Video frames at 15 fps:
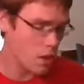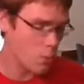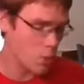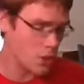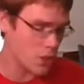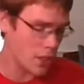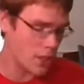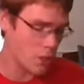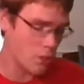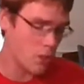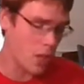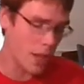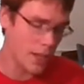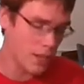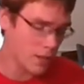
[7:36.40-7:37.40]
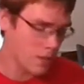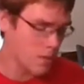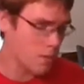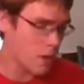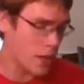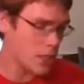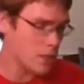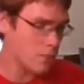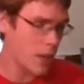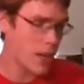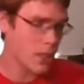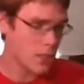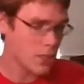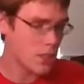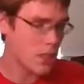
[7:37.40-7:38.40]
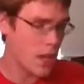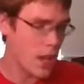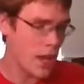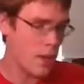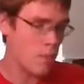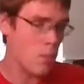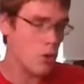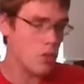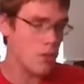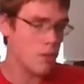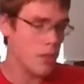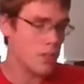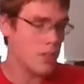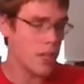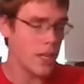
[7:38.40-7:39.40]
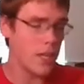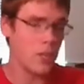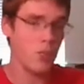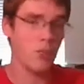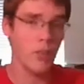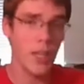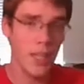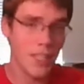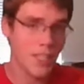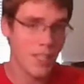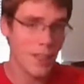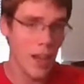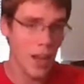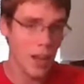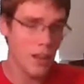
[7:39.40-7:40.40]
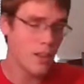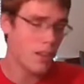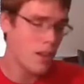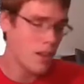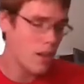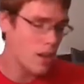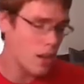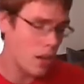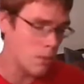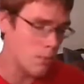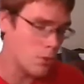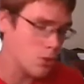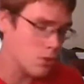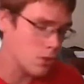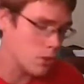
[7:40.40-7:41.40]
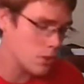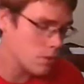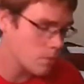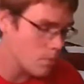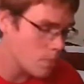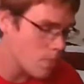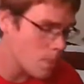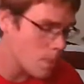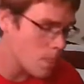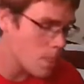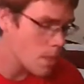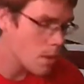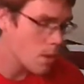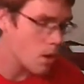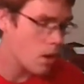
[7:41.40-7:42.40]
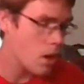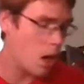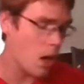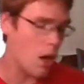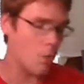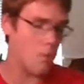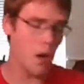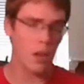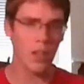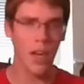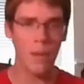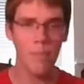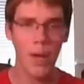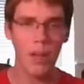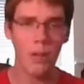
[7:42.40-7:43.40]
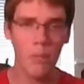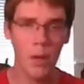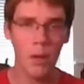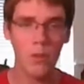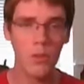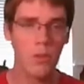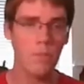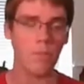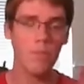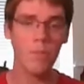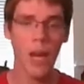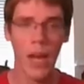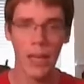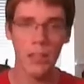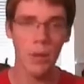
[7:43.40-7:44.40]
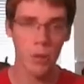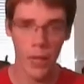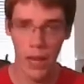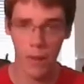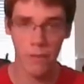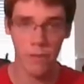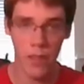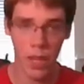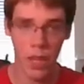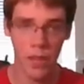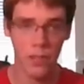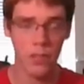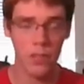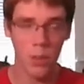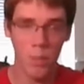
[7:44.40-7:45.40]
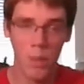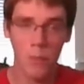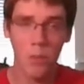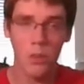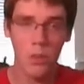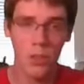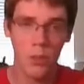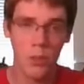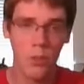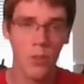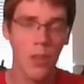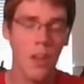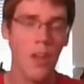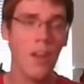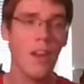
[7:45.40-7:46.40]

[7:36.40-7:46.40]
which I don't like flashbacks, and most of us can agree to that, I'm sure. Online battle mode, I don't care for that. Some people do.